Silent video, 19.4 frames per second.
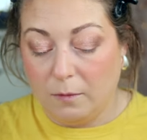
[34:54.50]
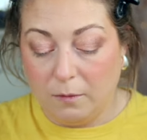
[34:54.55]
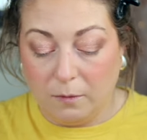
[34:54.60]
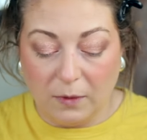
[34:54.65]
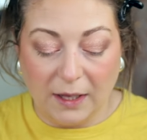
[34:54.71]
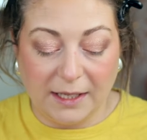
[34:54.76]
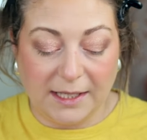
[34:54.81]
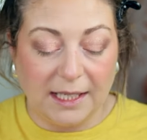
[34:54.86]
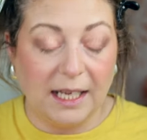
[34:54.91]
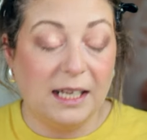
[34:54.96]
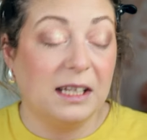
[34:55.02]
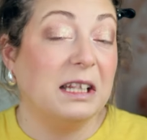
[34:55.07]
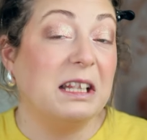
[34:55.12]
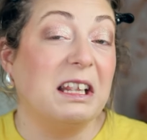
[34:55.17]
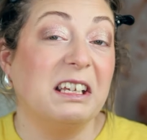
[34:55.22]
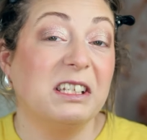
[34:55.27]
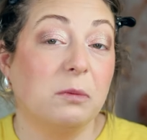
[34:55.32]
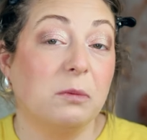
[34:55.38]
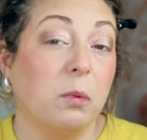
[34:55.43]
let's say
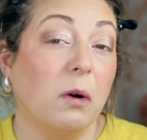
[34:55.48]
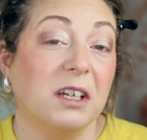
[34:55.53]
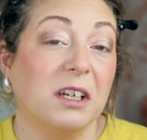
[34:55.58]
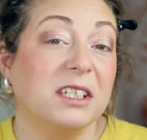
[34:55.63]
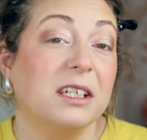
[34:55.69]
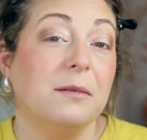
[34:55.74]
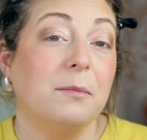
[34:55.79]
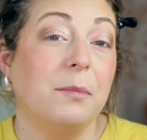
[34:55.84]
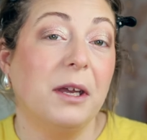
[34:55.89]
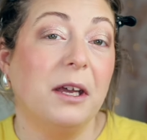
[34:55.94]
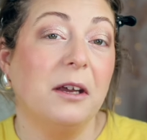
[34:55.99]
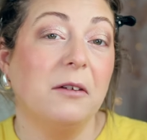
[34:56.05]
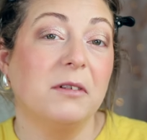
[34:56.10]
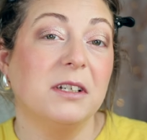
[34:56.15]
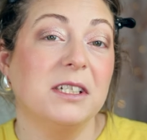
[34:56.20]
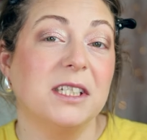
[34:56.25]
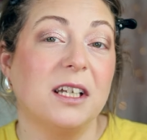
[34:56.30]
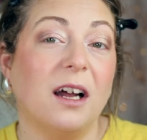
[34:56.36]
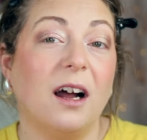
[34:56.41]
this wasn't being
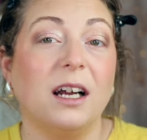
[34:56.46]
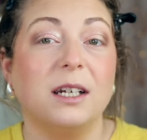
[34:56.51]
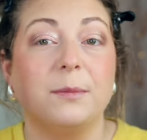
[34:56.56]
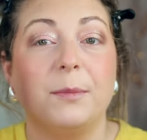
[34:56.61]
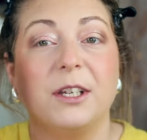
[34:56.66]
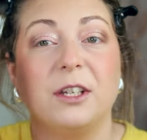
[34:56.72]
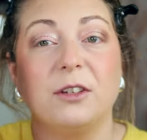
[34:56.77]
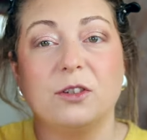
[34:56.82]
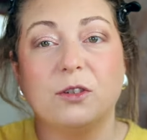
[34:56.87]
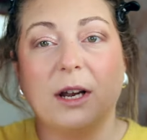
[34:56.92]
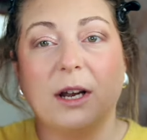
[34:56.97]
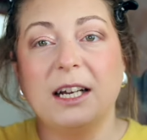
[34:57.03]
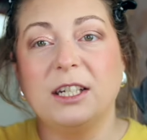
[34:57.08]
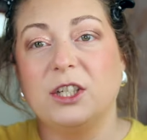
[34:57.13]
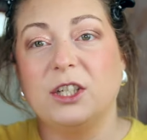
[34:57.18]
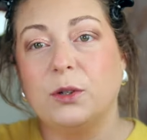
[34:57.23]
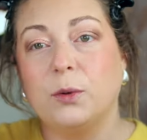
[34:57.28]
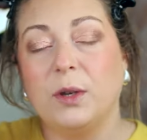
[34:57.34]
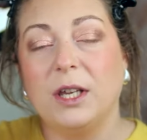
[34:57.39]
restocked, but you try
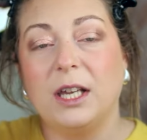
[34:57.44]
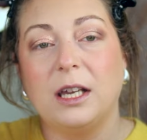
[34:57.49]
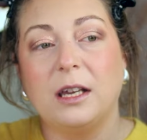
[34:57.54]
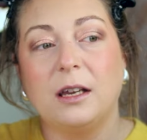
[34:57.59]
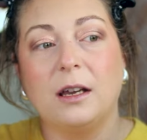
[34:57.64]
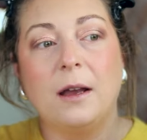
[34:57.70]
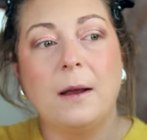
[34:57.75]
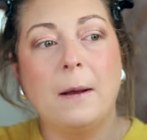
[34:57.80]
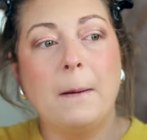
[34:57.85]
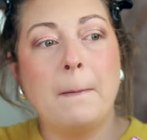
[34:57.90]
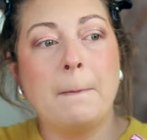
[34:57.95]
doing